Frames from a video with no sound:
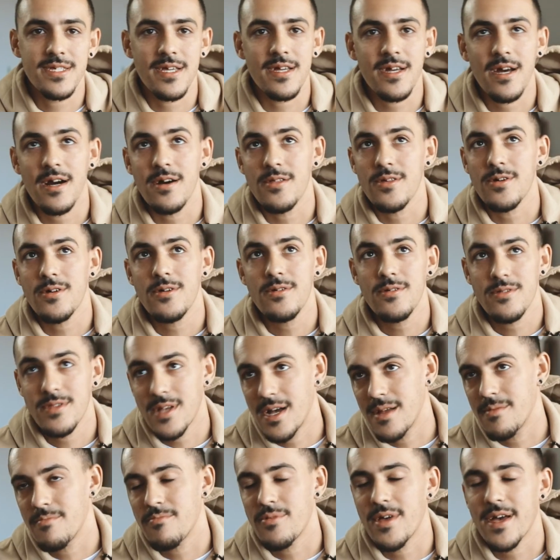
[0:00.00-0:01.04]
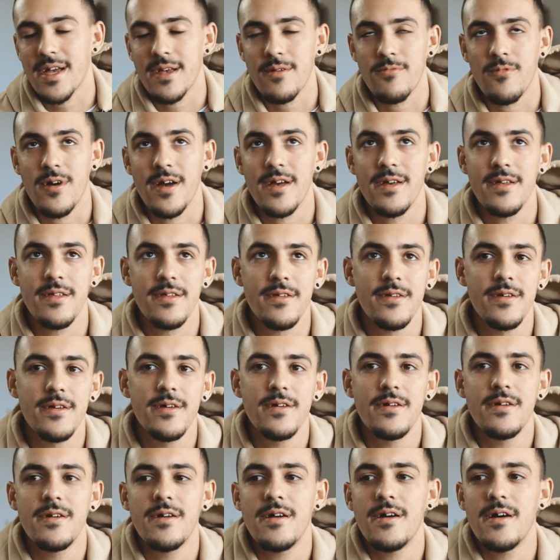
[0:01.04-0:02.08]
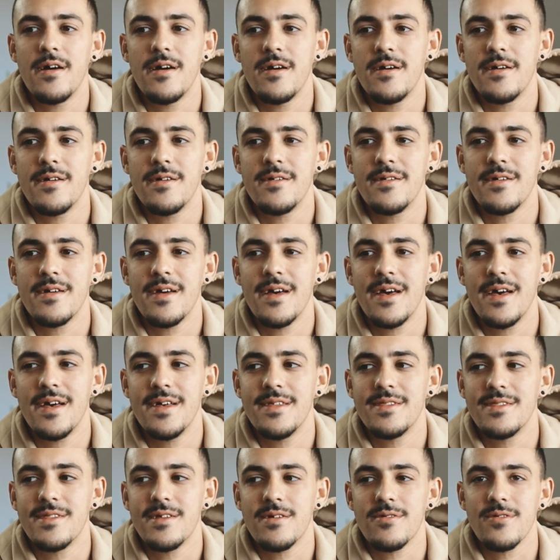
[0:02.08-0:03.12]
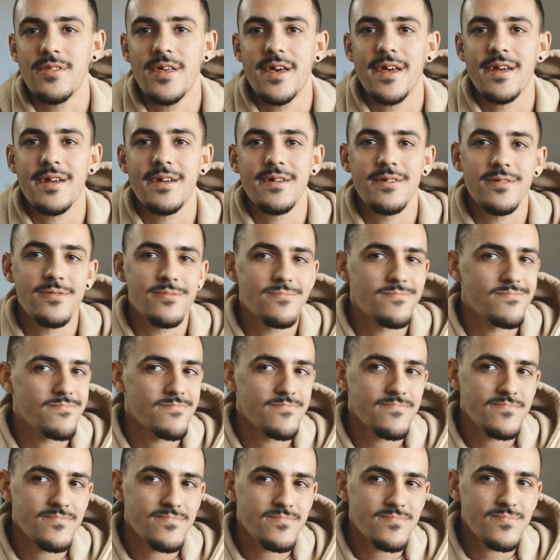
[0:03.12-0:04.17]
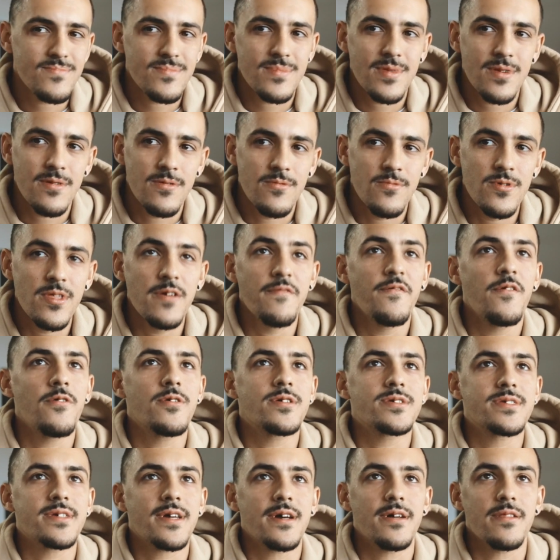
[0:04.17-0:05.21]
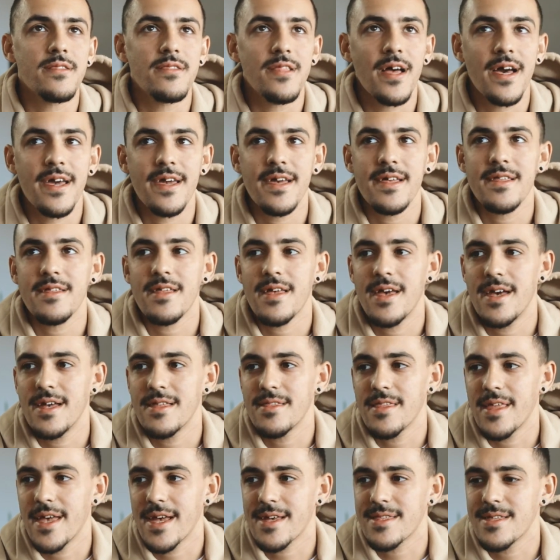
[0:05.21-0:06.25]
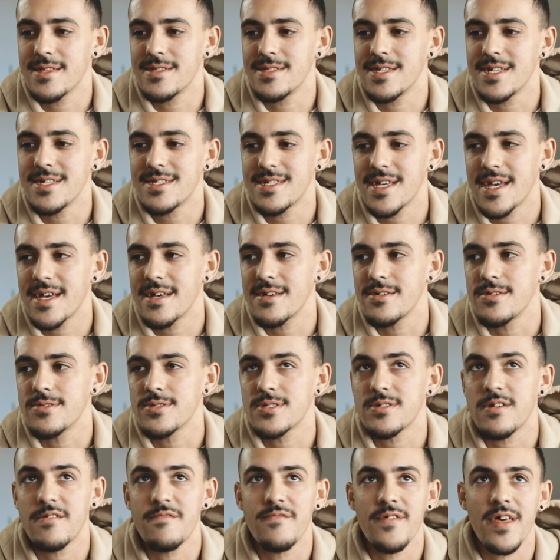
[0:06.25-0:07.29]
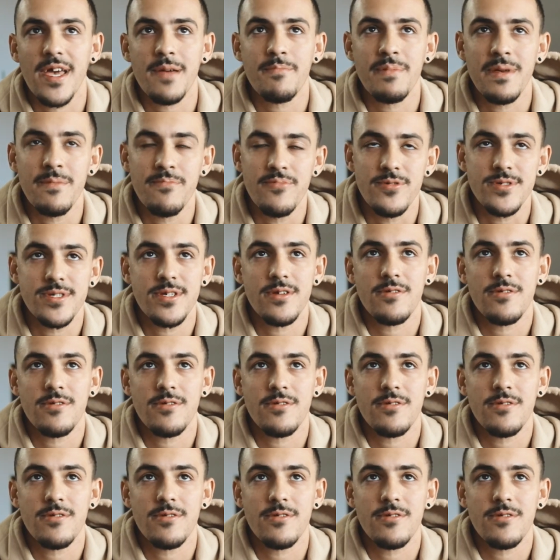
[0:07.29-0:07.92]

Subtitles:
in color, not in black and white, and they're like really focusing on light and like the details of like people's